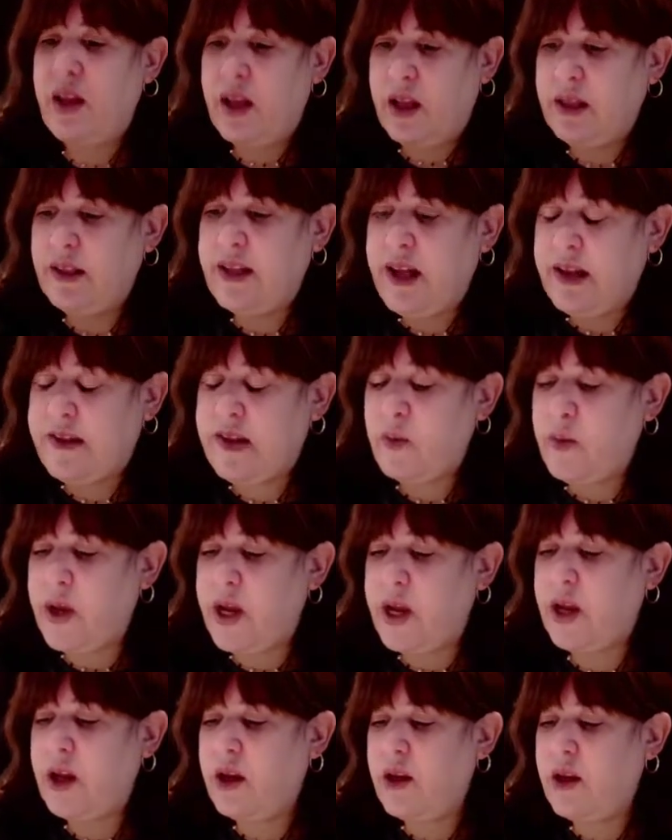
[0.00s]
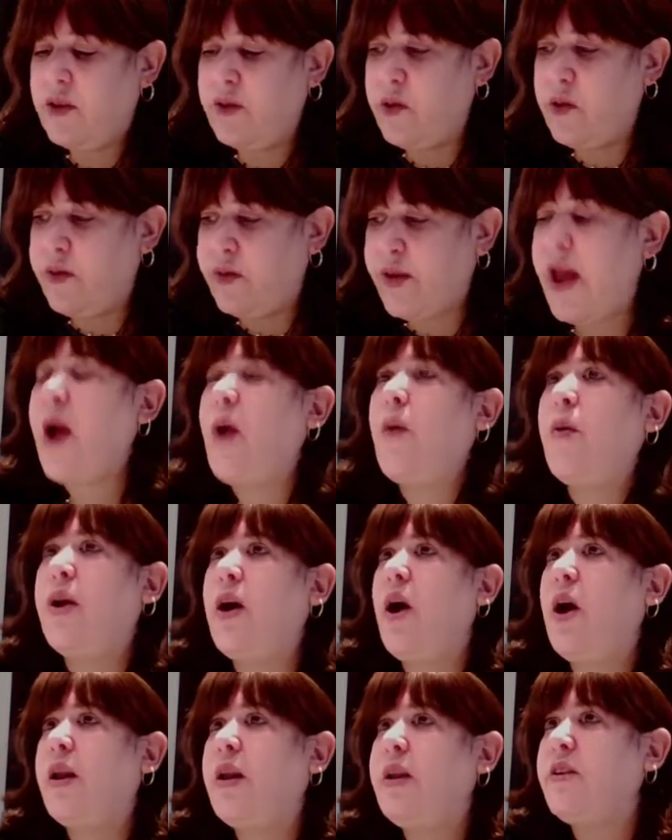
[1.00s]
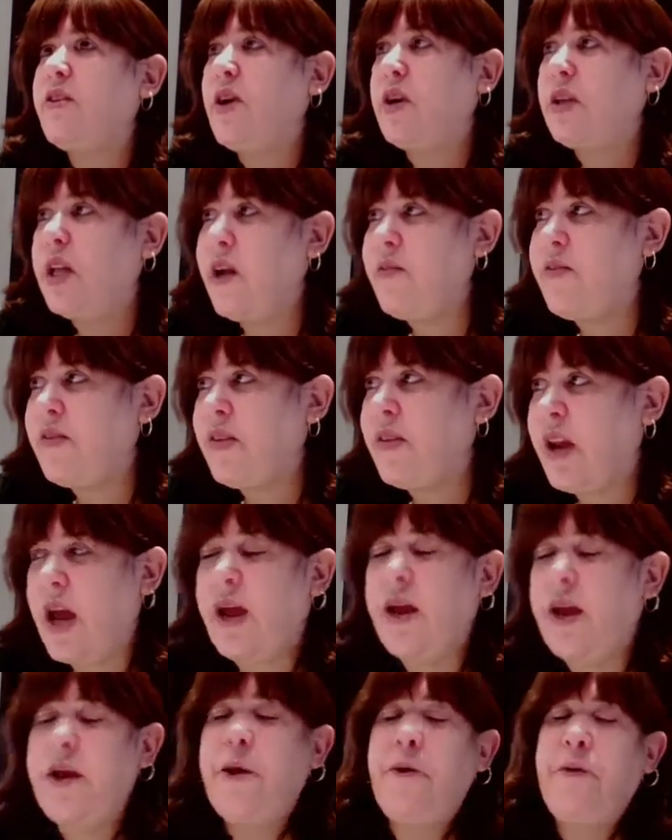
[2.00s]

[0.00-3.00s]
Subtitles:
a lesson we can sort of carry on into our lives today.